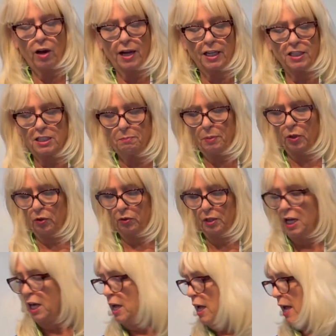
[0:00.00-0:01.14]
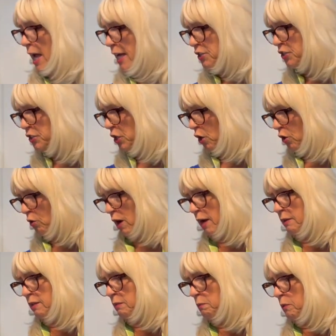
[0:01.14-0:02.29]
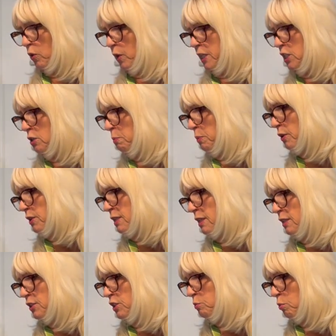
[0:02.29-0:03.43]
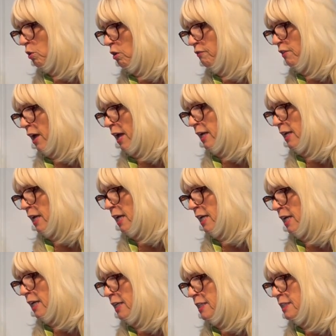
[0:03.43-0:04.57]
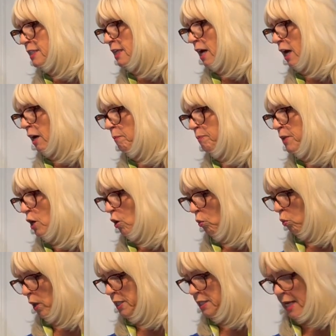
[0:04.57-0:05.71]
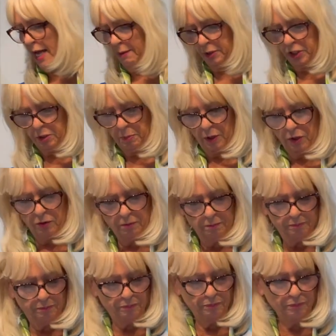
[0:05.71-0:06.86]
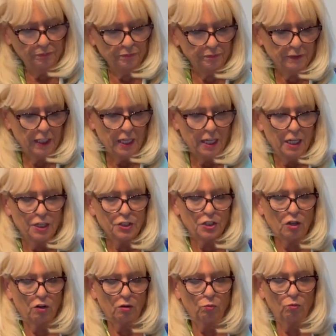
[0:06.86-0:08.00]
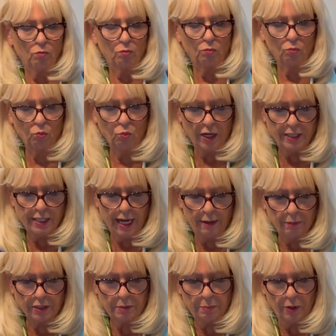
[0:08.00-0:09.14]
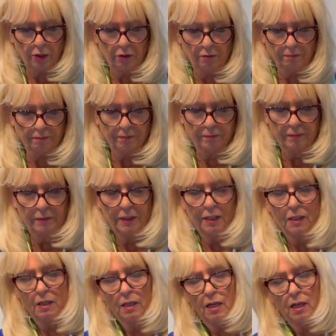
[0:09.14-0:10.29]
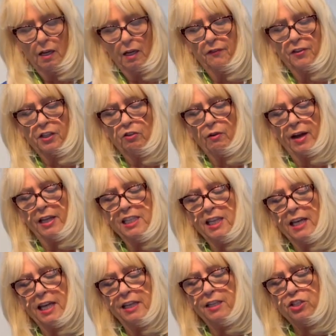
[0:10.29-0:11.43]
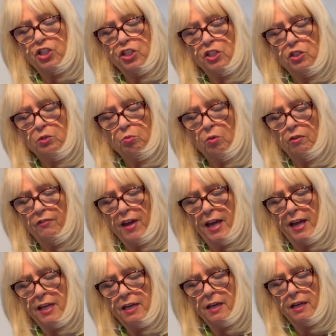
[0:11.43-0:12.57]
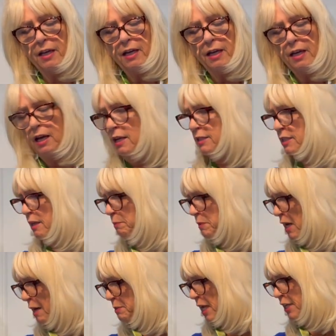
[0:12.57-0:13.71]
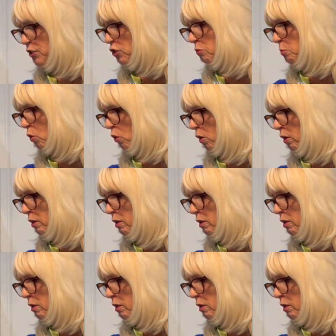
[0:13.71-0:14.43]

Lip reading: I can spoon. And so I'm going to put the Fudge-Ww is 1 tablespoon. So 1 tablespoon of the granulated Fudge-Ww. Sometimes I do more.